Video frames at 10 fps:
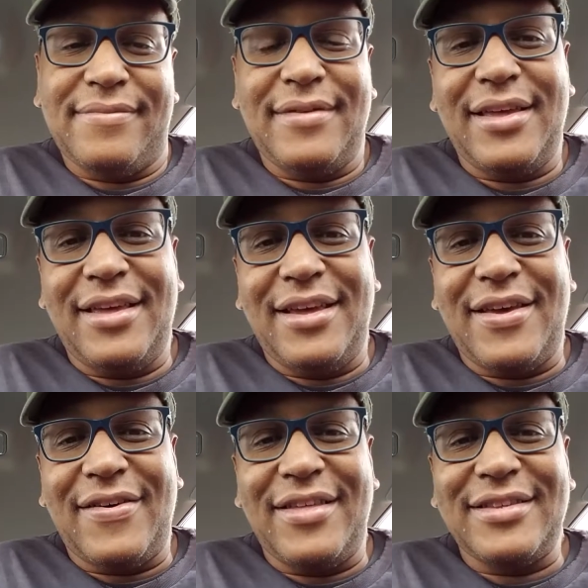
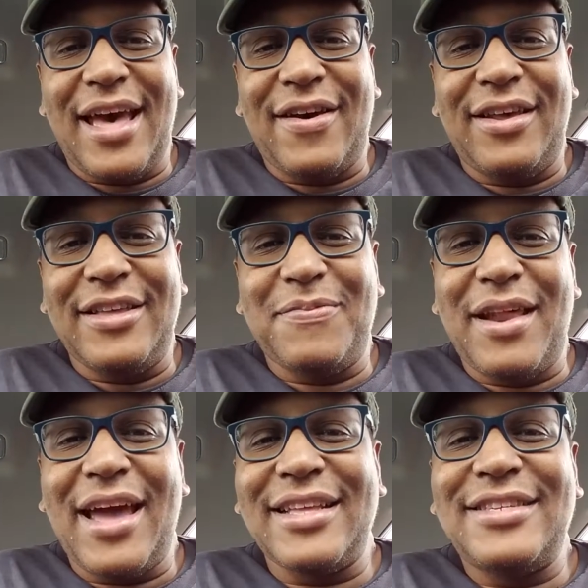is how it is.
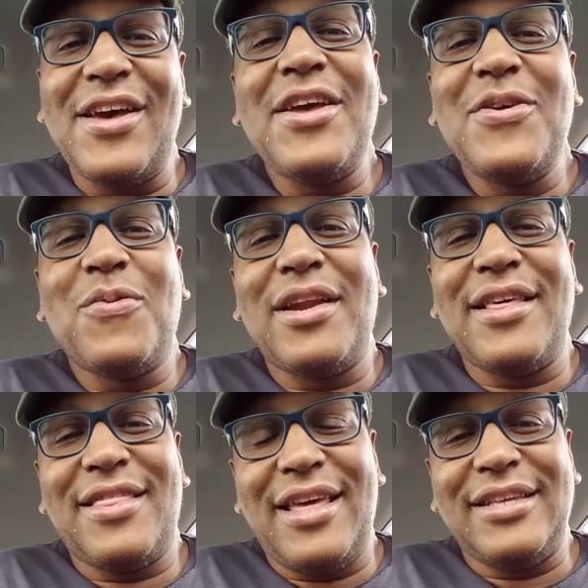But I could tell you one
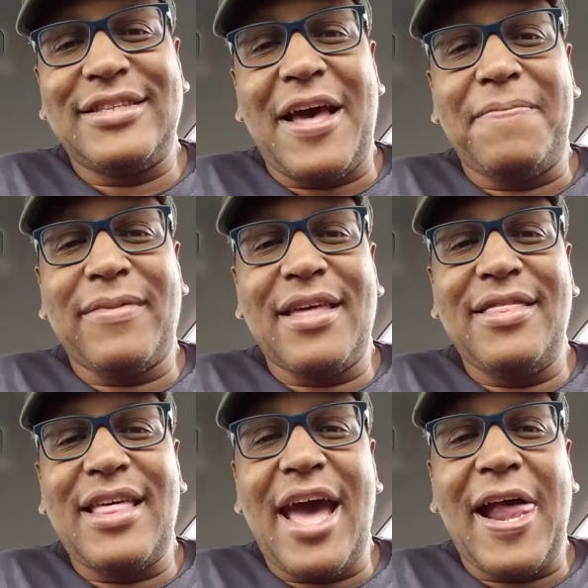of the things
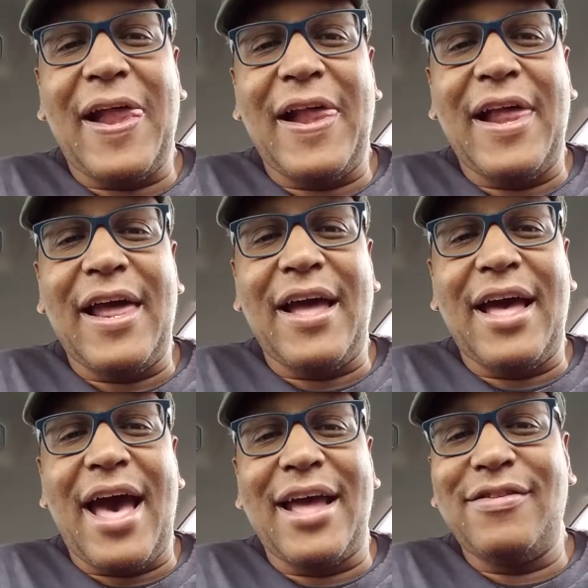that
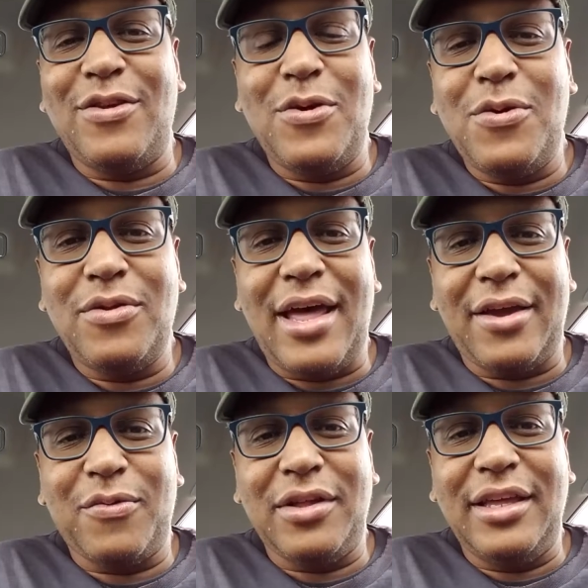I do
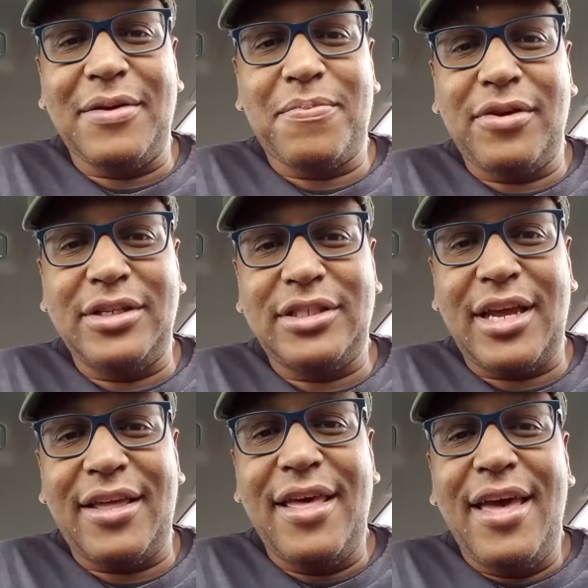like really
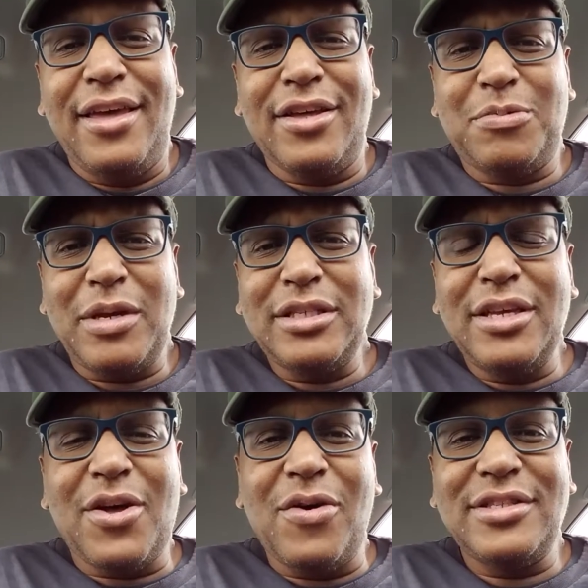appreciate,
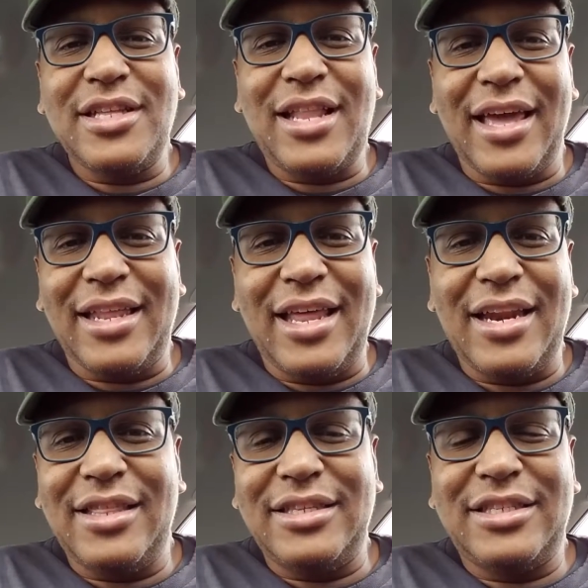especially going to like a
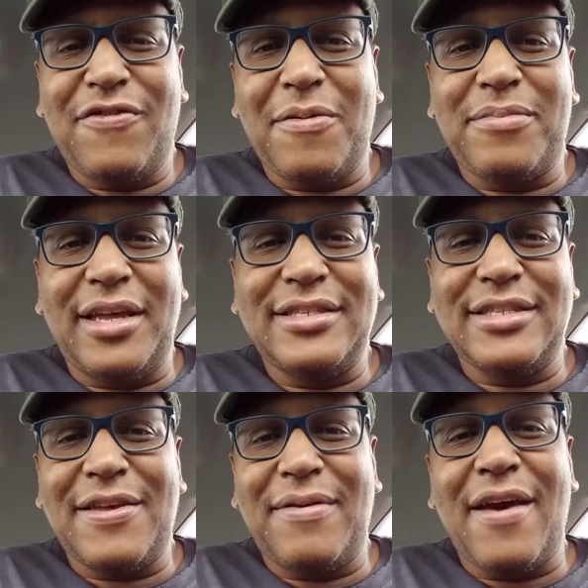lot of these different
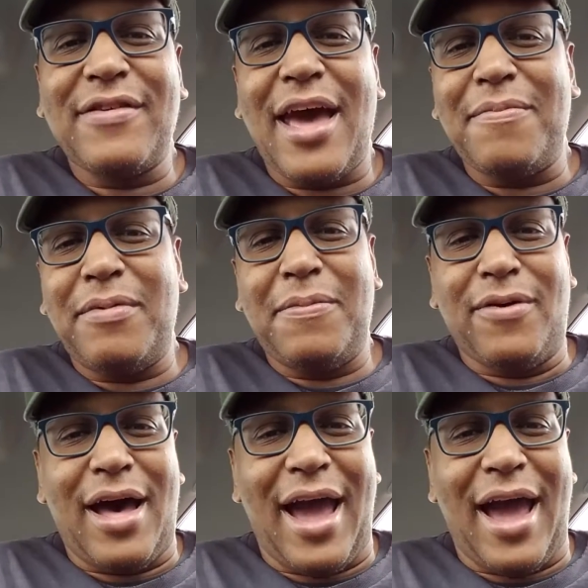places. I mean, I've gotten people